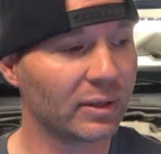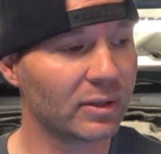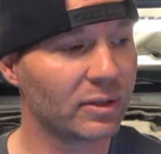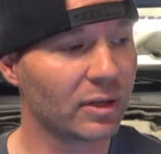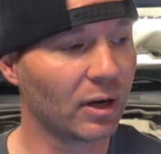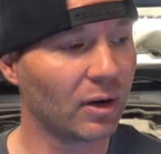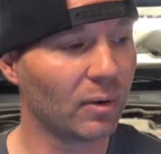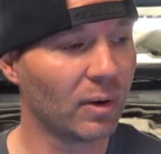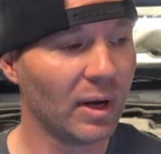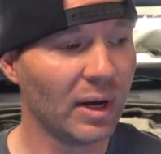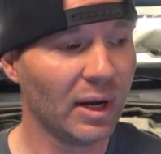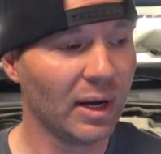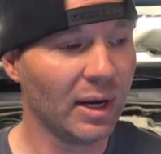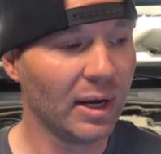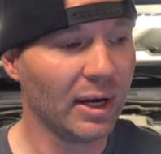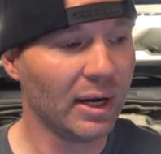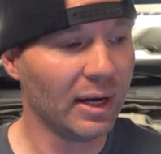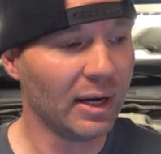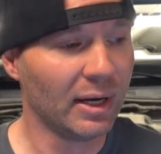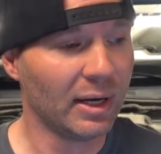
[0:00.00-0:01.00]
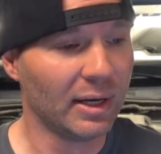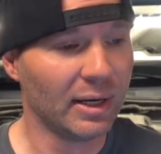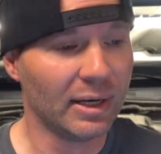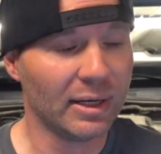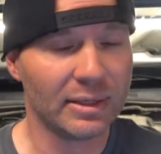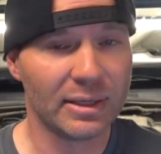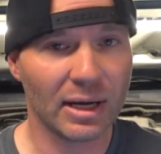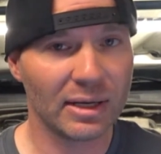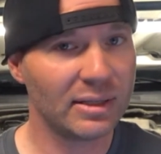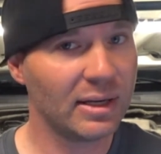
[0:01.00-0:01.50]
So
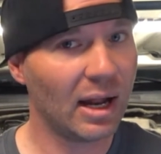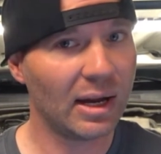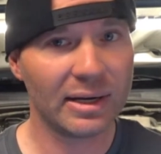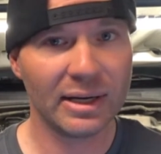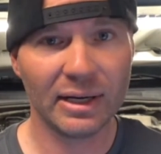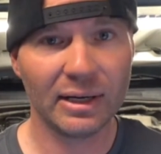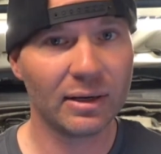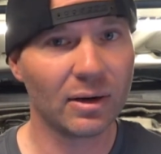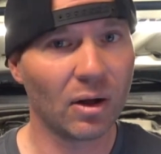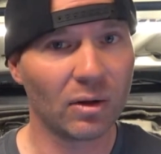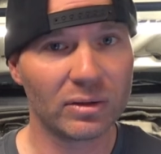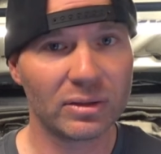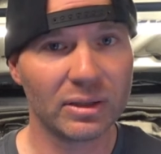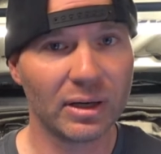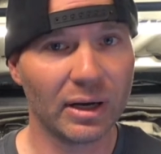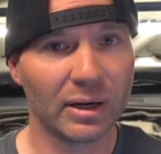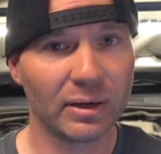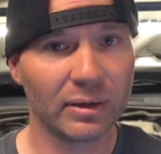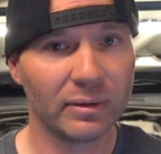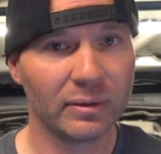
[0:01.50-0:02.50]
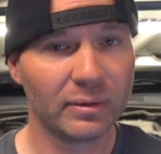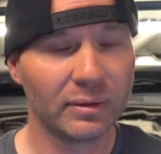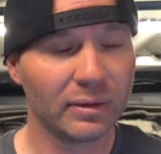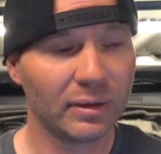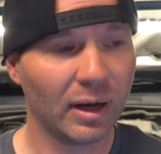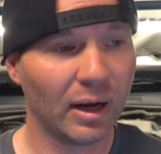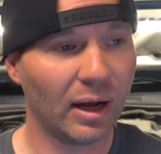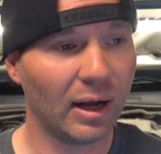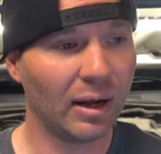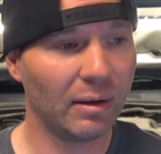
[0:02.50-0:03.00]
does not need an alternator.
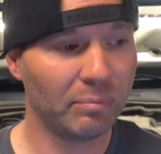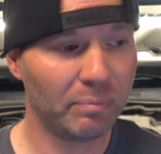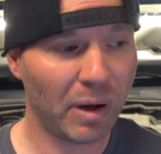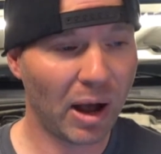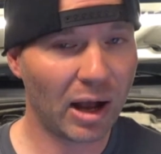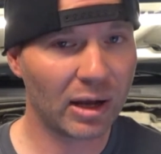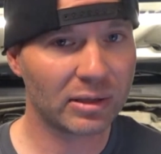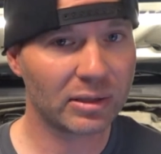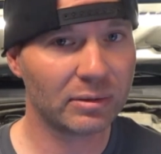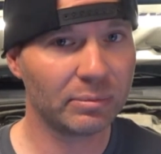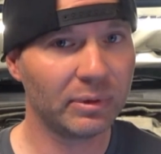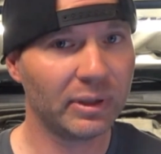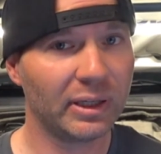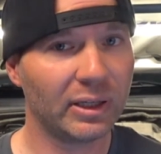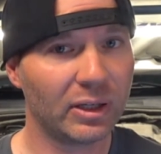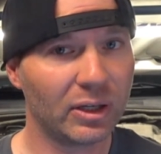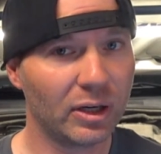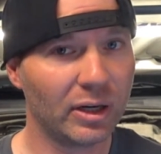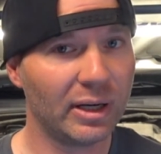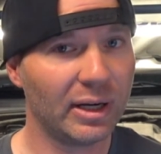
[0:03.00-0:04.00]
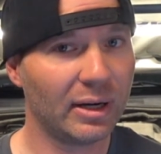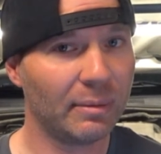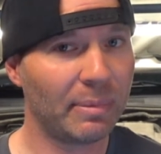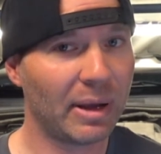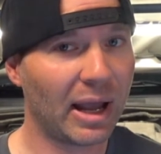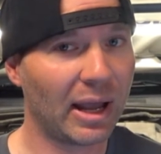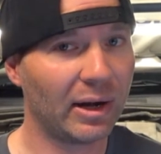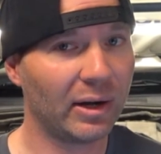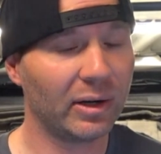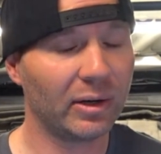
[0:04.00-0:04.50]
Possibly could need a
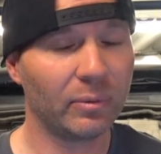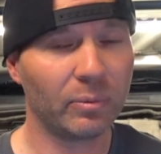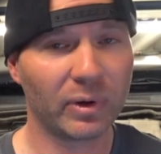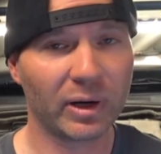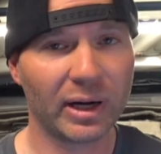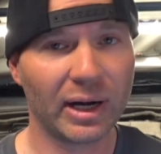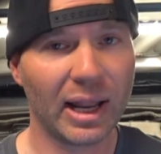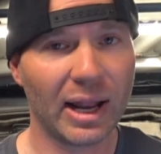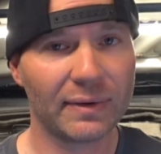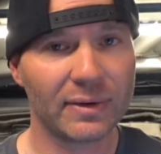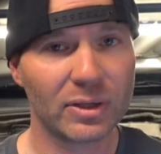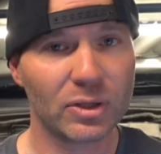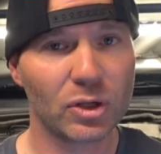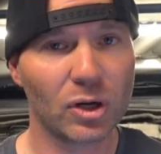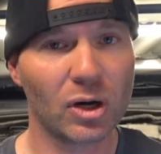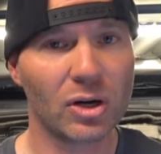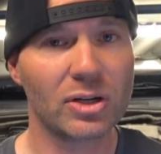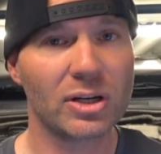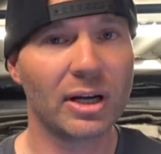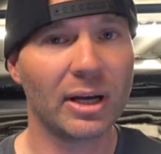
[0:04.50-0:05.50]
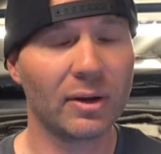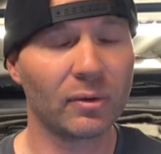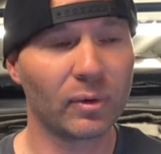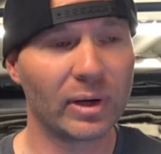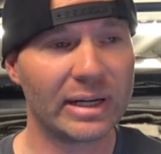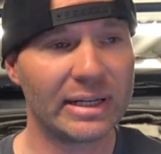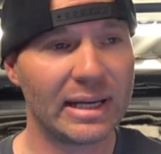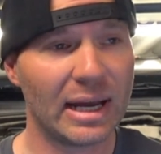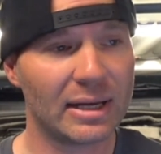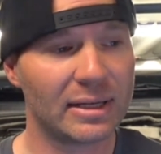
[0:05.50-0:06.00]
battery. We're gonna have to charge it and
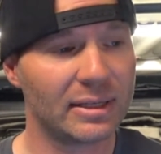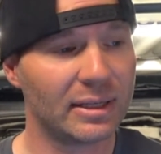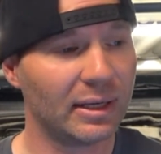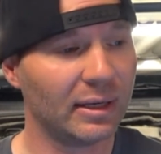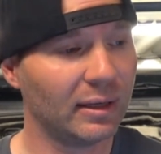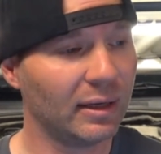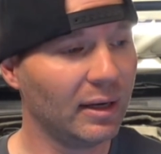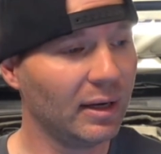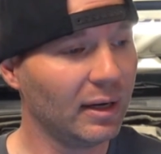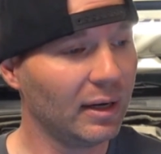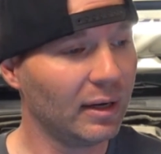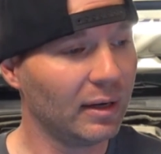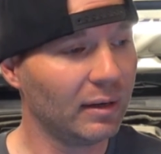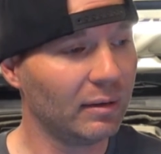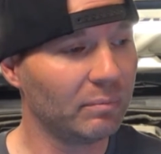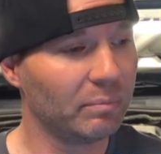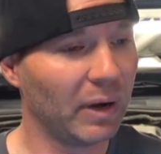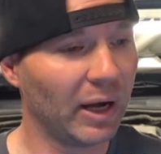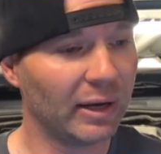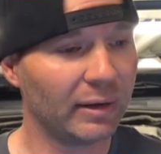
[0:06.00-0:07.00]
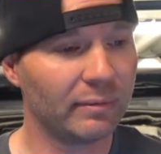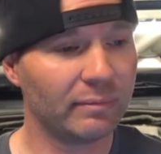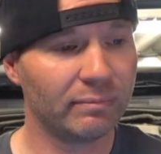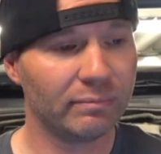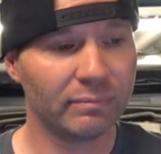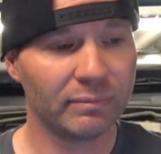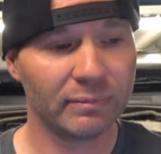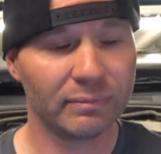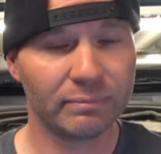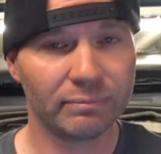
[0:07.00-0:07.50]
retest it, but
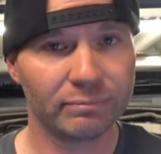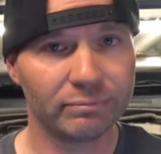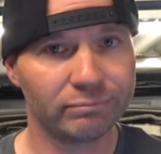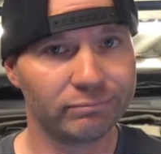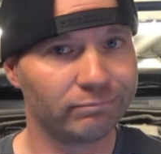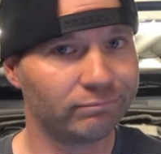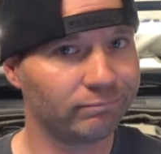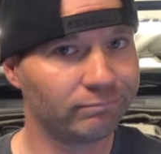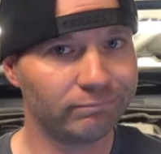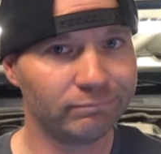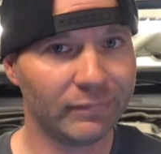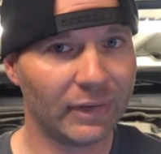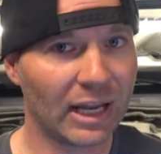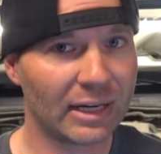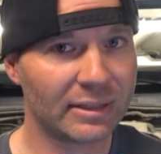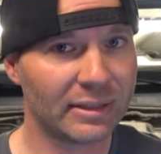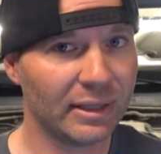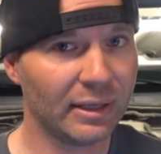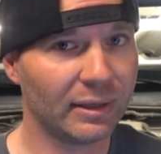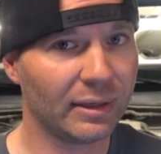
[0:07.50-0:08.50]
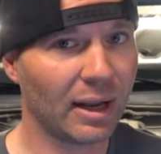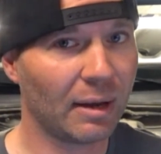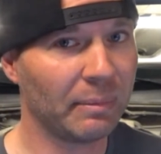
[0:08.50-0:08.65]
that's it.